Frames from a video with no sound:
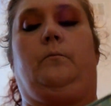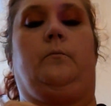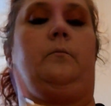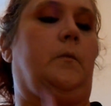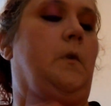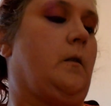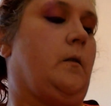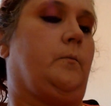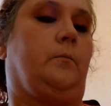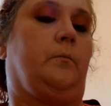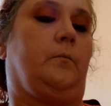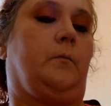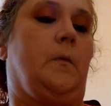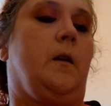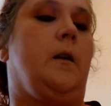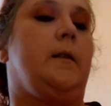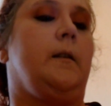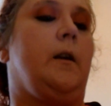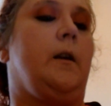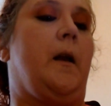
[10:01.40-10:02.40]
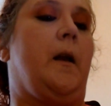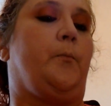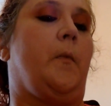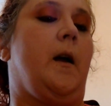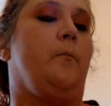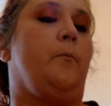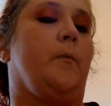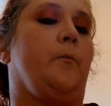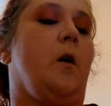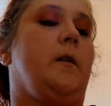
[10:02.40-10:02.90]
Love
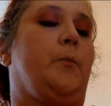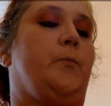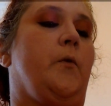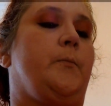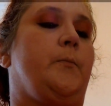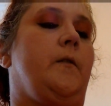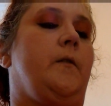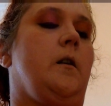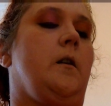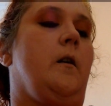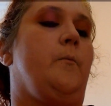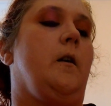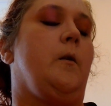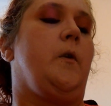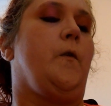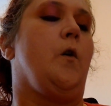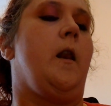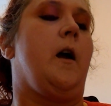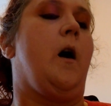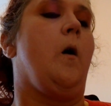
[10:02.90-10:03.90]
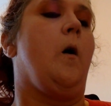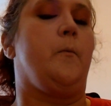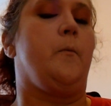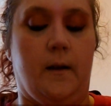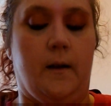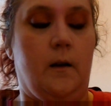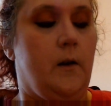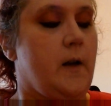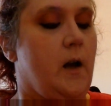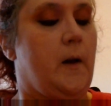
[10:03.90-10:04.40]
underneath my eyes just to
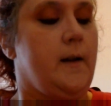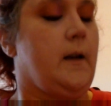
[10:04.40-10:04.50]
smoke and